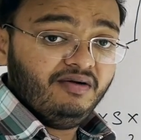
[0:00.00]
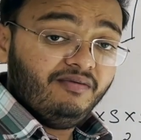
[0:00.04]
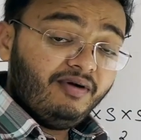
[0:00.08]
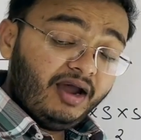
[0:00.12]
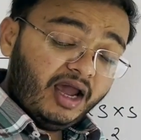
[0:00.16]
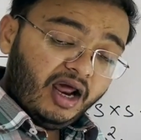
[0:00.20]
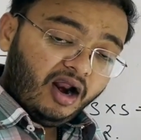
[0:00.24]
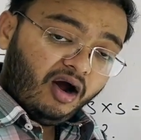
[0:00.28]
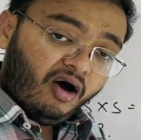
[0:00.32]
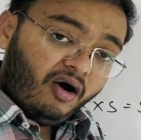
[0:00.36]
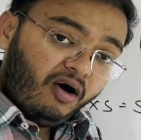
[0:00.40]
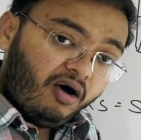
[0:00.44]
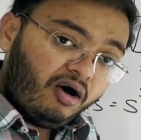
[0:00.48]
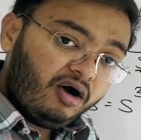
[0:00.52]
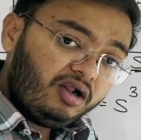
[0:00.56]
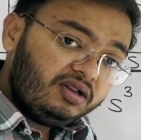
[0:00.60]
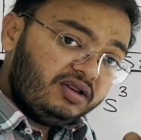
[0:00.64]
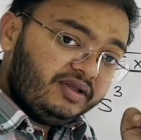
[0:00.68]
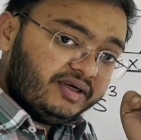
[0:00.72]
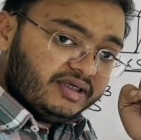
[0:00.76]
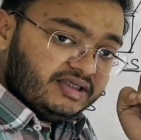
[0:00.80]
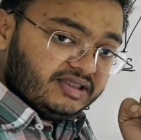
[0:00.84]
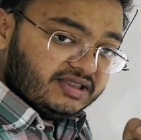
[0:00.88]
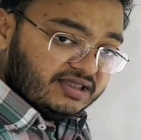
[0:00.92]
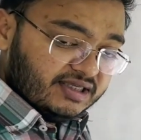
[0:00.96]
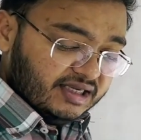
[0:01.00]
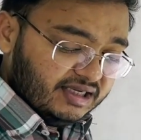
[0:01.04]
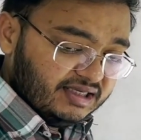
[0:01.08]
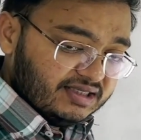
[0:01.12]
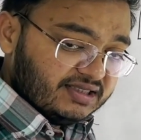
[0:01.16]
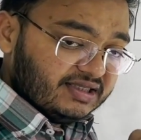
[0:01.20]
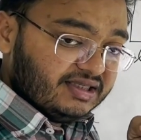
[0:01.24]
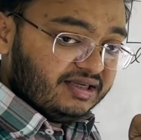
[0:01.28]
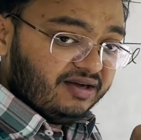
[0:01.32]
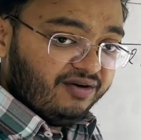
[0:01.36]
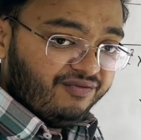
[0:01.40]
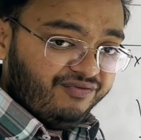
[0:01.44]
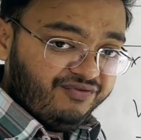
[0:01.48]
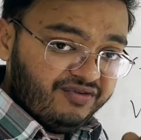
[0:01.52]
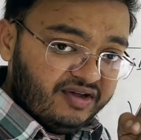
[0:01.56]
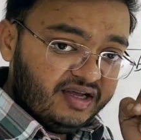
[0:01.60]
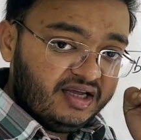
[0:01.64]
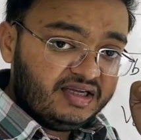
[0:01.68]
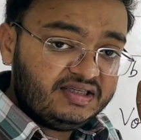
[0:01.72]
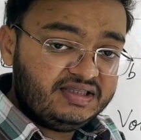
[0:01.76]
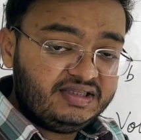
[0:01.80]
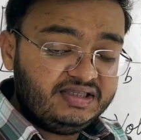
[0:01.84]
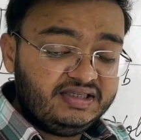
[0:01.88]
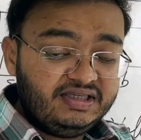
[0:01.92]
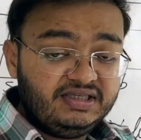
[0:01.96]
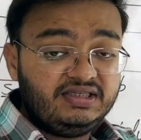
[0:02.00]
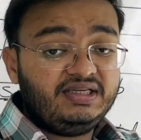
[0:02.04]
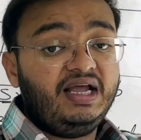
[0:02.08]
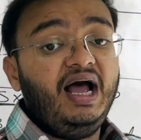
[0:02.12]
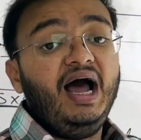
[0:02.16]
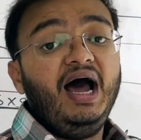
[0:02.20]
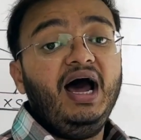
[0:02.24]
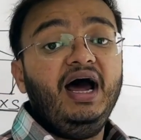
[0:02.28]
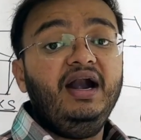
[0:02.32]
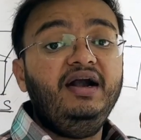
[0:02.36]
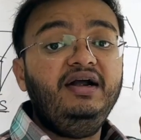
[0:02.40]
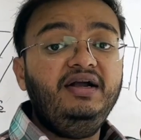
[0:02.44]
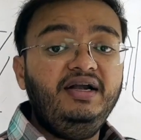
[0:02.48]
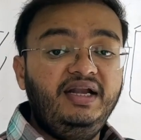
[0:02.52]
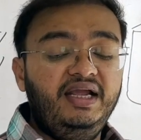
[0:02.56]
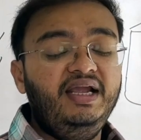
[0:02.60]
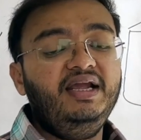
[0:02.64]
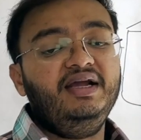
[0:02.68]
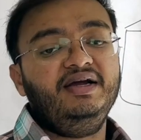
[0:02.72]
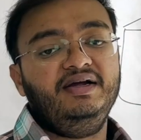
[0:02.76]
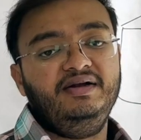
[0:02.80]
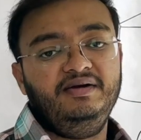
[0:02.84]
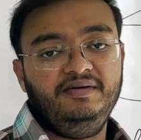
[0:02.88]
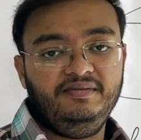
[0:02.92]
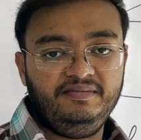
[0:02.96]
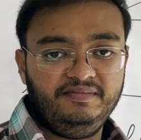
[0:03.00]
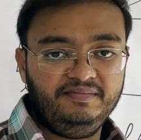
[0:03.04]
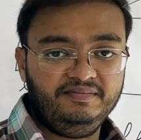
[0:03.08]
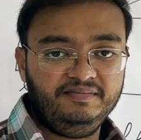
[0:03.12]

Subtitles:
where all the 6 surfaces are taken.